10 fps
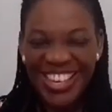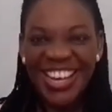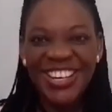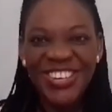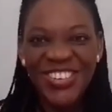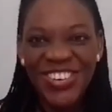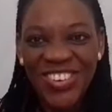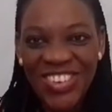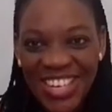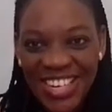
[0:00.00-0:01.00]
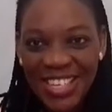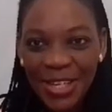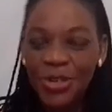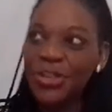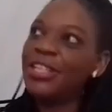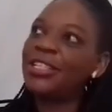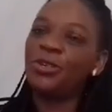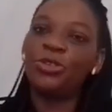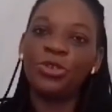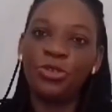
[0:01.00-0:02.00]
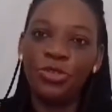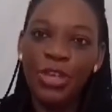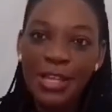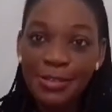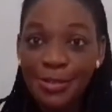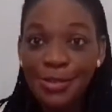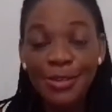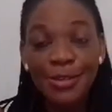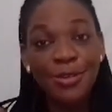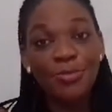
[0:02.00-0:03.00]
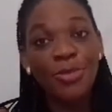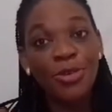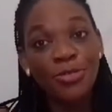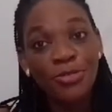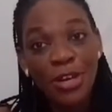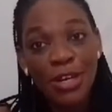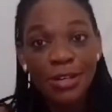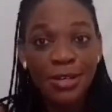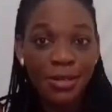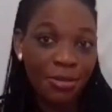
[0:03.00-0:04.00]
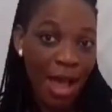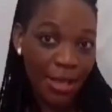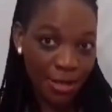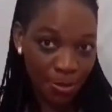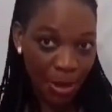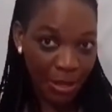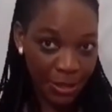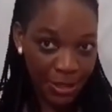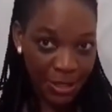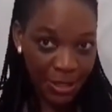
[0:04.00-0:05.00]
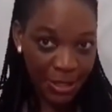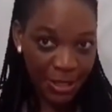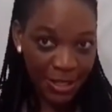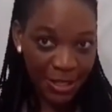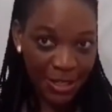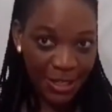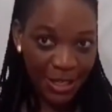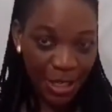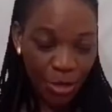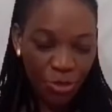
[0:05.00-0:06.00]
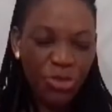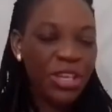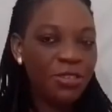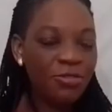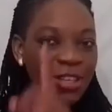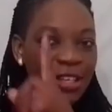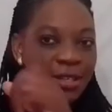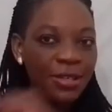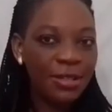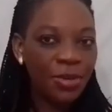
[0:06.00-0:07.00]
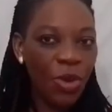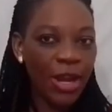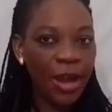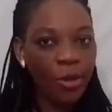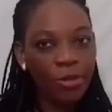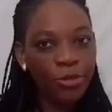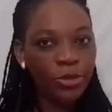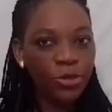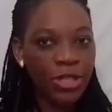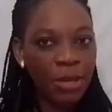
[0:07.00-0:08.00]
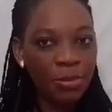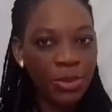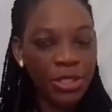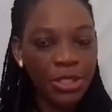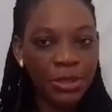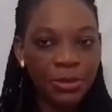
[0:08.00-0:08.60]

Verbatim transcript: Can you really rent out your fiancé, your boyfriend, your husband for even one hour for somebody?